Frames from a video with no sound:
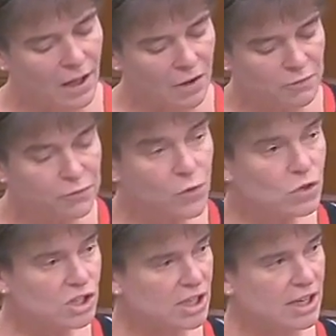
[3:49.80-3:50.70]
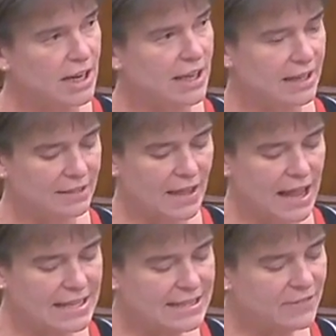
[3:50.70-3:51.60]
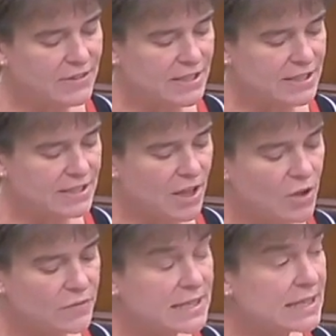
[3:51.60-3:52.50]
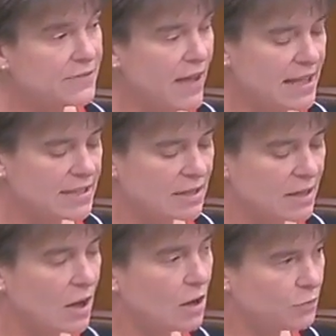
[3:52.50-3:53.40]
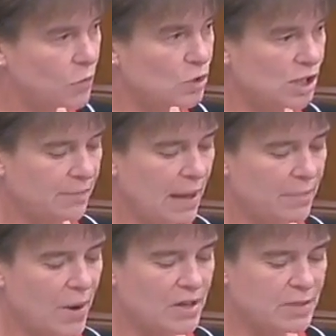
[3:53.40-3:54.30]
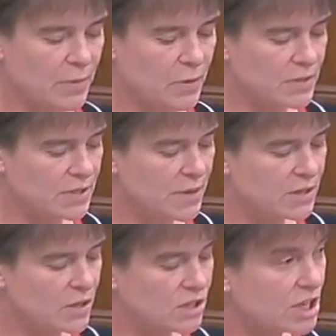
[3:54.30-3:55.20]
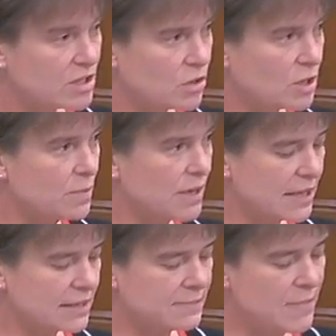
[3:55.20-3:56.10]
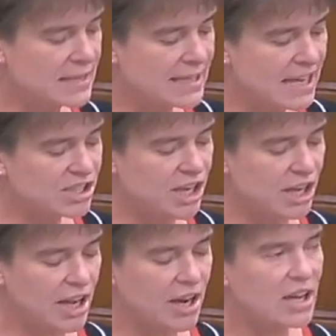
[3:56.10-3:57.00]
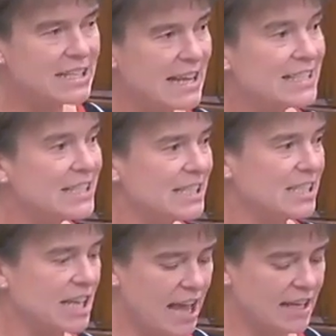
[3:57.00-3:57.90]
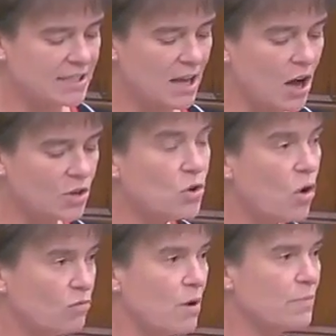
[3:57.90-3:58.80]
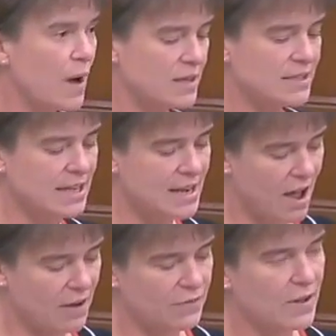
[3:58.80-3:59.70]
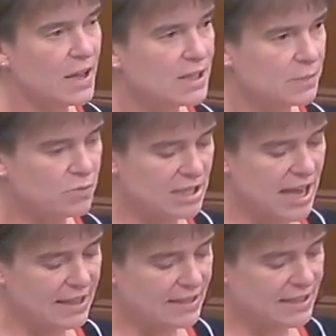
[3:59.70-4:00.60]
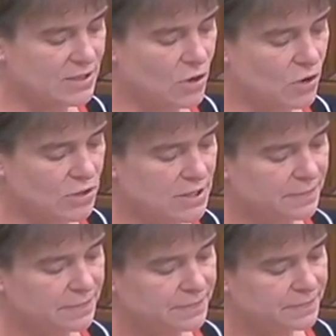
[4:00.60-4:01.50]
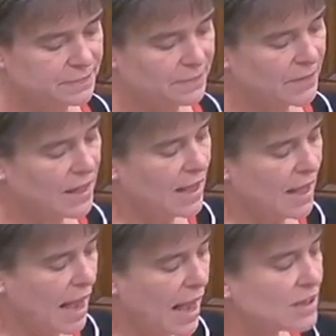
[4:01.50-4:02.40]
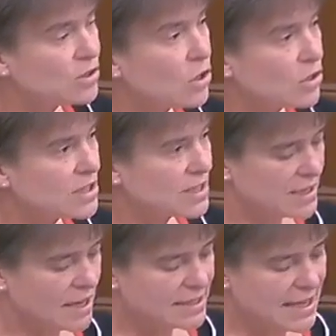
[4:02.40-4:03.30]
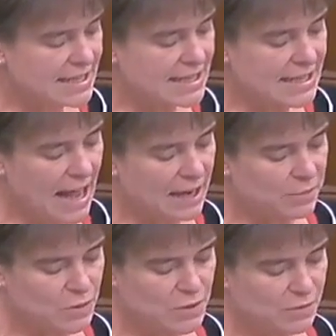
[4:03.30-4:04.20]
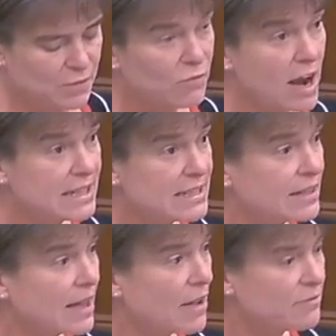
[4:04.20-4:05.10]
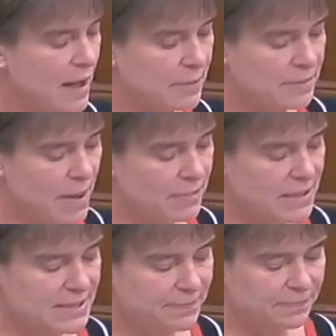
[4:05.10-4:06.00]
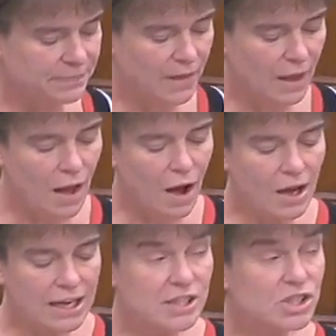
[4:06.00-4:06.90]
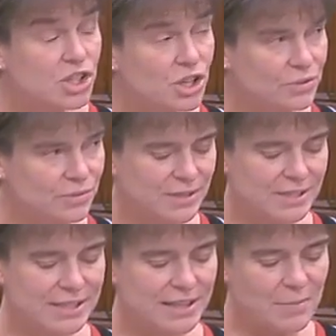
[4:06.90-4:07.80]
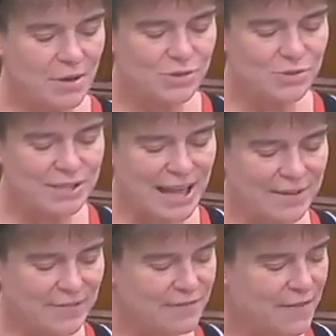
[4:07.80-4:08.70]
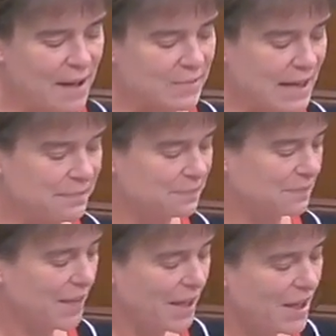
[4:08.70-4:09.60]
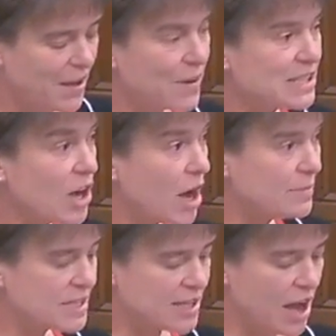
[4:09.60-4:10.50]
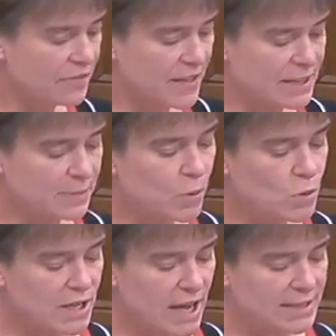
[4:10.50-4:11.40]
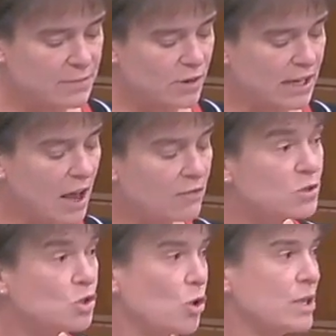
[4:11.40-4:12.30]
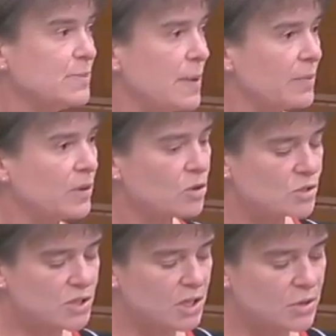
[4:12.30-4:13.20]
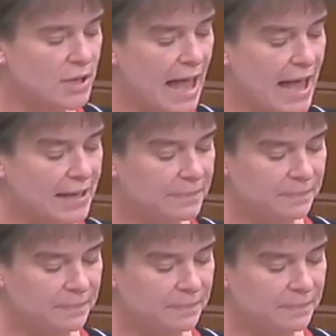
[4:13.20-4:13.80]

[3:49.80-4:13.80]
Unfortunately, there is evidence that overseas vets are forging pet passports, so just documentation and identity checks are not robust enough to protect dogs. Our dogs are sentient animals, friends and family members, highly attuned to the emotional state of their family. When times are tough, they support us and bring love and joy to people across the UK.